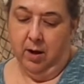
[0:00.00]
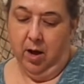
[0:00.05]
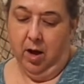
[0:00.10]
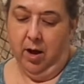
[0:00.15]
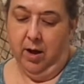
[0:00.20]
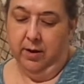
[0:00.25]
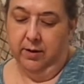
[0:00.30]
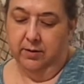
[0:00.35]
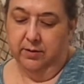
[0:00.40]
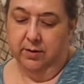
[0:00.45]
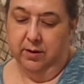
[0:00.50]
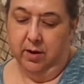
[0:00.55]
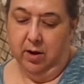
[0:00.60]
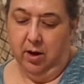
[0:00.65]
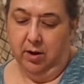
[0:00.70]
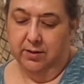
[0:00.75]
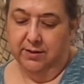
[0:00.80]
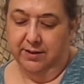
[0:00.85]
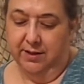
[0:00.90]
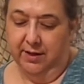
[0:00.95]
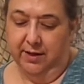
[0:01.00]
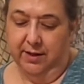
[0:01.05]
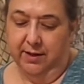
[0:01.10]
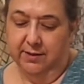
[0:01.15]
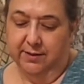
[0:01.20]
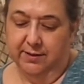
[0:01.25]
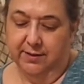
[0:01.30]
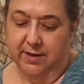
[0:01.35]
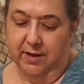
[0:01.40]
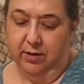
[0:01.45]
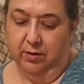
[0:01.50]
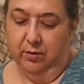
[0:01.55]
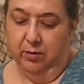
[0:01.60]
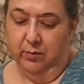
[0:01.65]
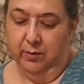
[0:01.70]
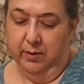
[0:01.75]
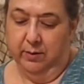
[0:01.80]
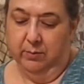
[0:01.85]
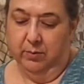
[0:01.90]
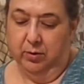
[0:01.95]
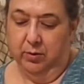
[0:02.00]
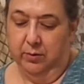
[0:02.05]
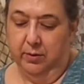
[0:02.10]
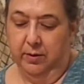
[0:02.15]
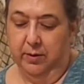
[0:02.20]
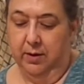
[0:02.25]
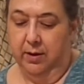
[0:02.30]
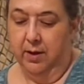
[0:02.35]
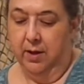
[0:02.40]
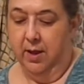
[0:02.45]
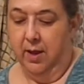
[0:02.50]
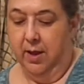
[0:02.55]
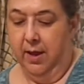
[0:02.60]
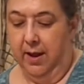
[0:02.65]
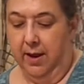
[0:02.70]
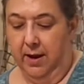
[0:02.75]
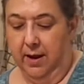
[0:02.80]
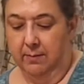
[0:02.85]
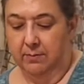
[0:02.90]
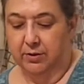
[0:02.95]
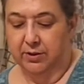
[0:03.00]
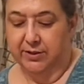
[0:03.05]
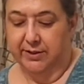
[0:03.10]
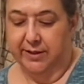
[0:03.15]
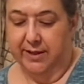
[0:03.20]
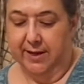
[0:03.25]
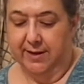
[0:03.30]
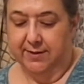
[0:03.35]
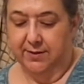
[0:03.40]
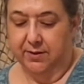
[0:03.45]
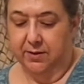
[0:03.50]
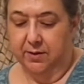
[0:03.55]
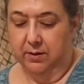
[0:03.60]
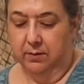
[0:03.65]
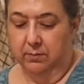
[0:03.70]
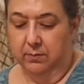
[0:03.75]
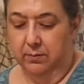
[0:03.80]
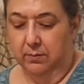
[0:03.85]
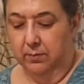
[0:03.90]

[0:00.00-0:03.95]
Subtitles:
odds and ends because I don't know what I'm doing. And I'm just slicing them